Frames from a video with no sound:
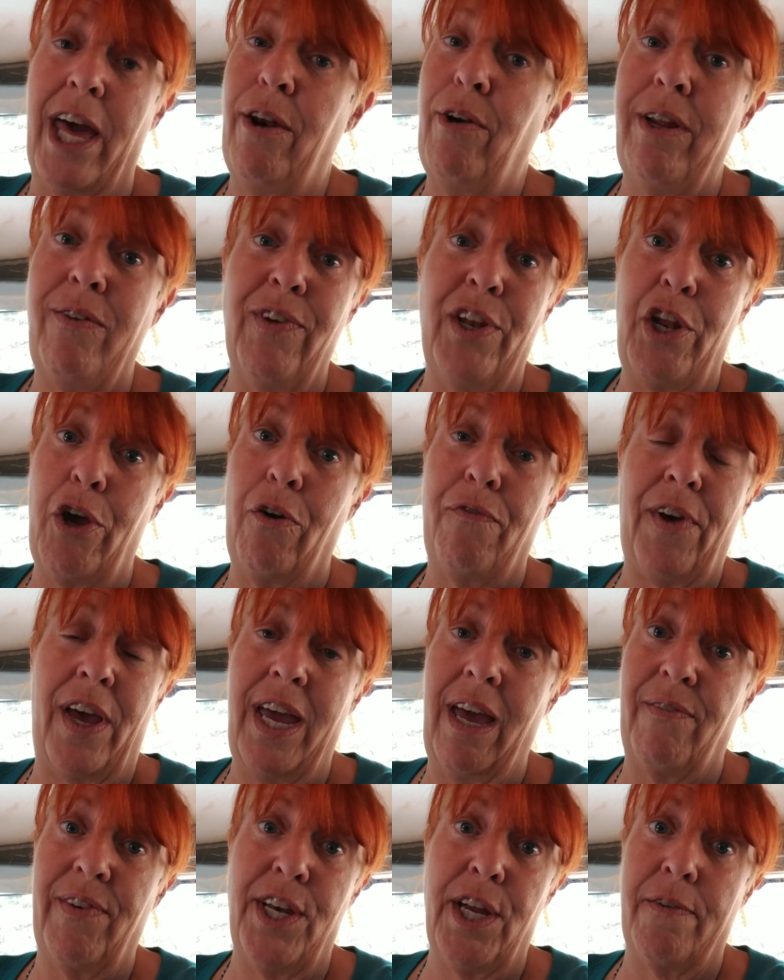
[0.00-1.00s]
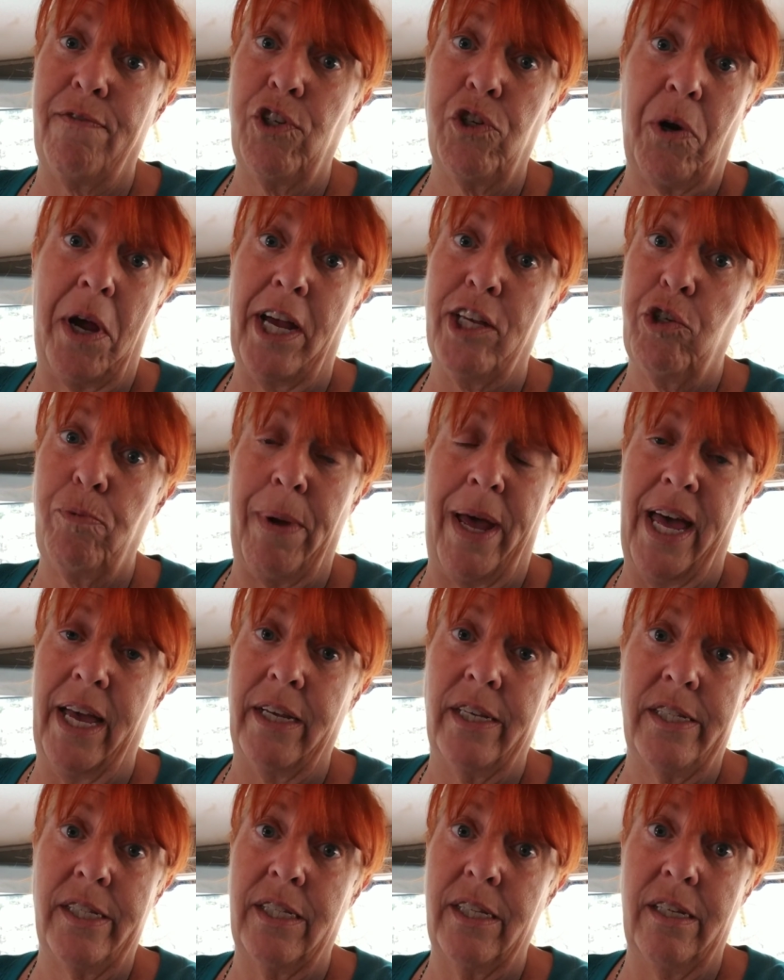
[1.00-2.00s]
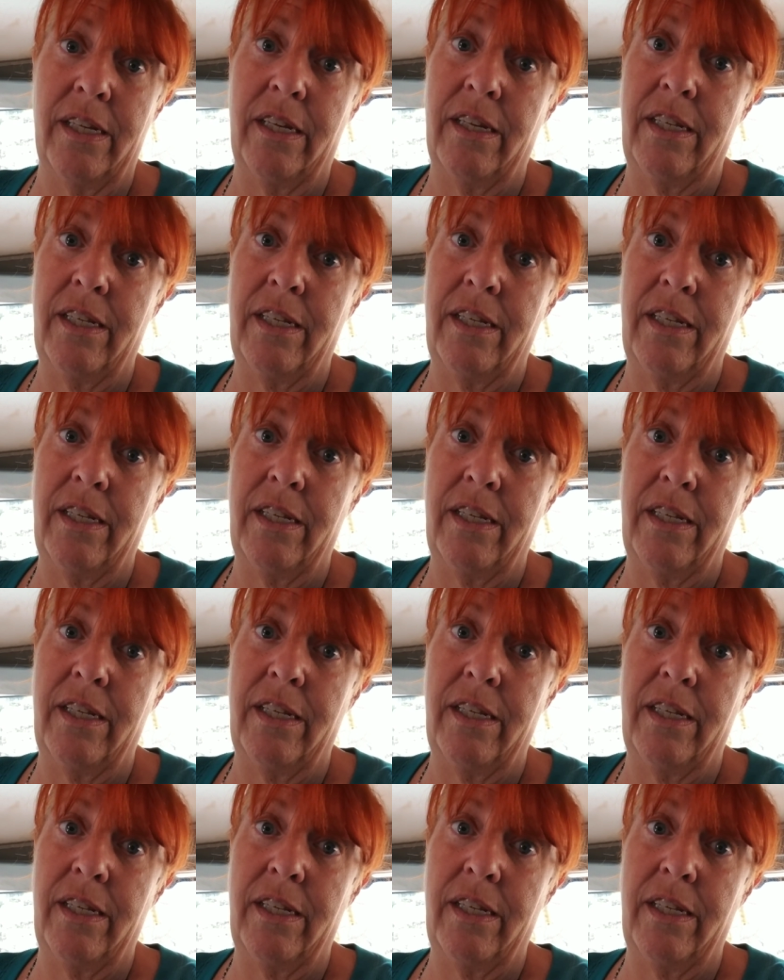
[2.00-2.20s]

I don't even know if I have enough trash bags